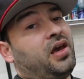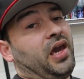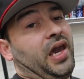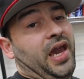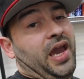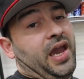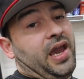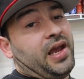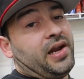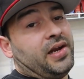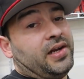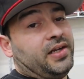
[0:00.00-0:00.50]

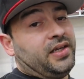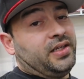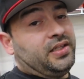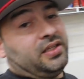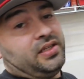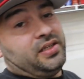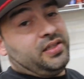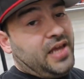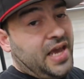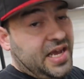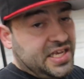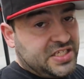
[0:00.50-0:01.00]
and
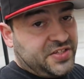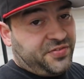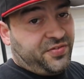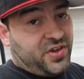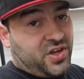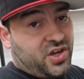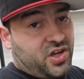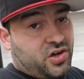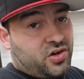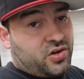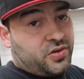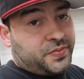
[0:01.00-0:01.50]
in the next
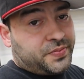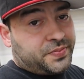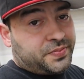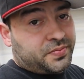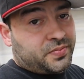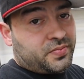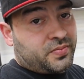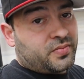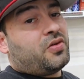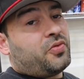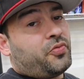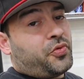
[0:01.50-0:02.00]
video
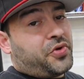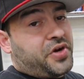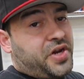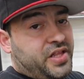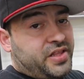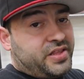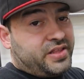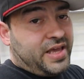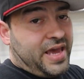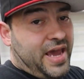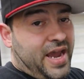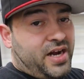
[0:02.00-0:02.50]
we're
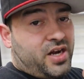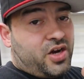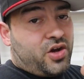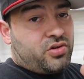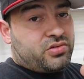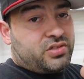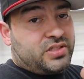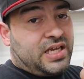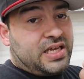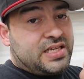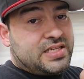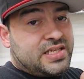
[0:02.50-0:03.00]
gonna
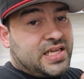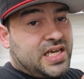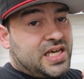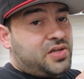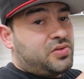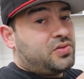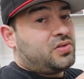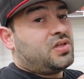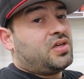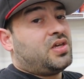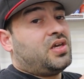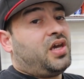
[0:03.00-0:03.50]
diagnose that
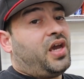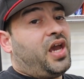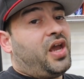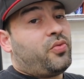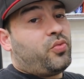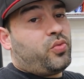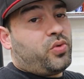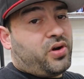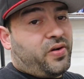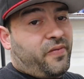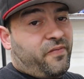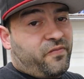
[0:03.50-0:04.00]
sound and
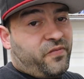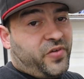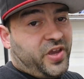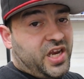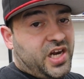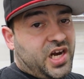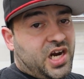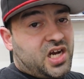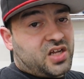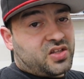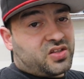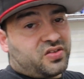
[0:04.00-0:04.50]
we're gonna
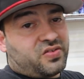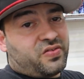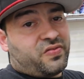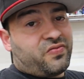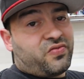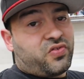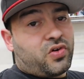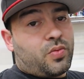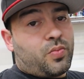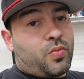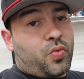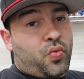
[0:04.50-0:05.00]
figure out
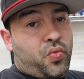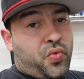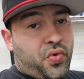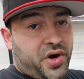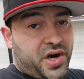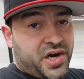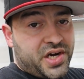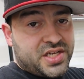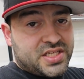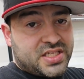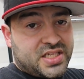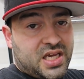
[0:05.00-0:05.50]
from
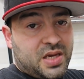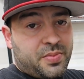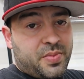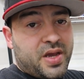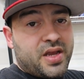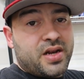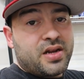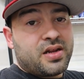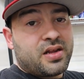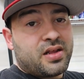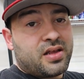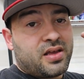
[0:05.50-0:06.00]
where it's
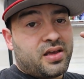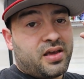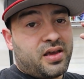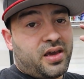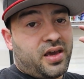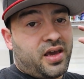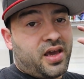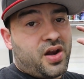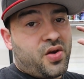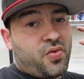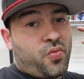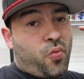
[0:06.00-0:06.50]
coming
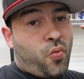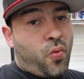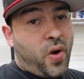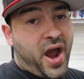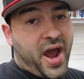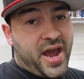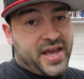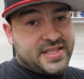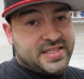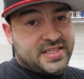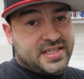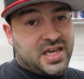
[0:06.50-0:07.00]
and
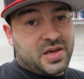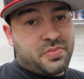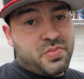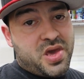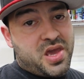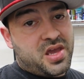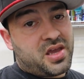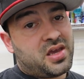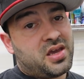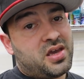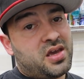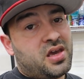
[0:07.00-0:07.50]
why it's
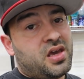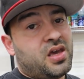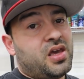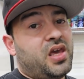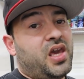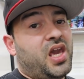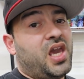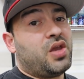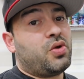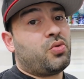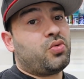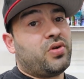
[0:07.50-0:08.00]
coming
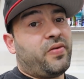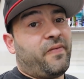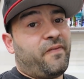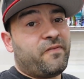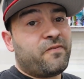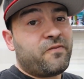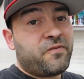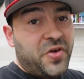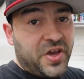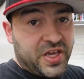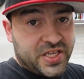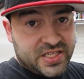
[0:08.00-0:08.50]
and I'm gonna
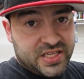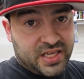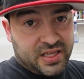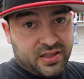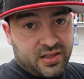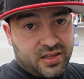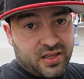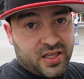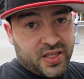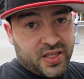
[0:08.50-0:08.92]
fix it.